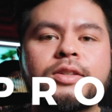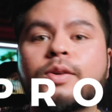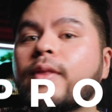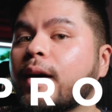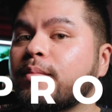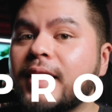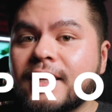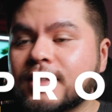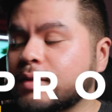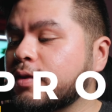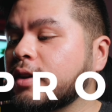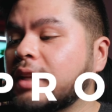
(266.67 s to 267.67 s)
So that means
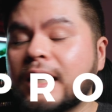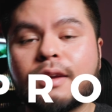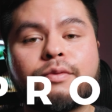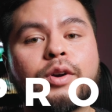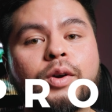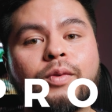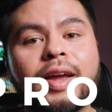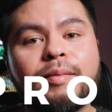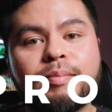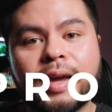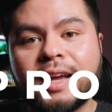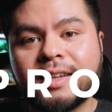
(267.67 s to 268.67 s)
if you're looking for
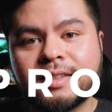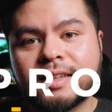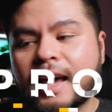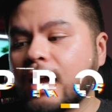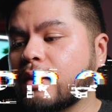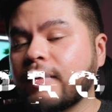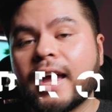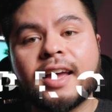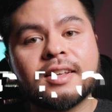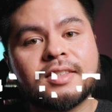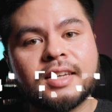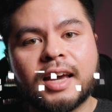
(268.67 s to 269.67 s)
great bass out of
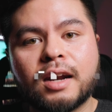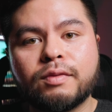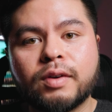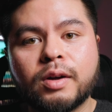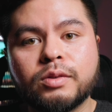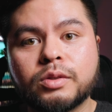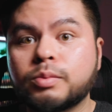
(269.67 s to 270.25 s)
ANC headphones,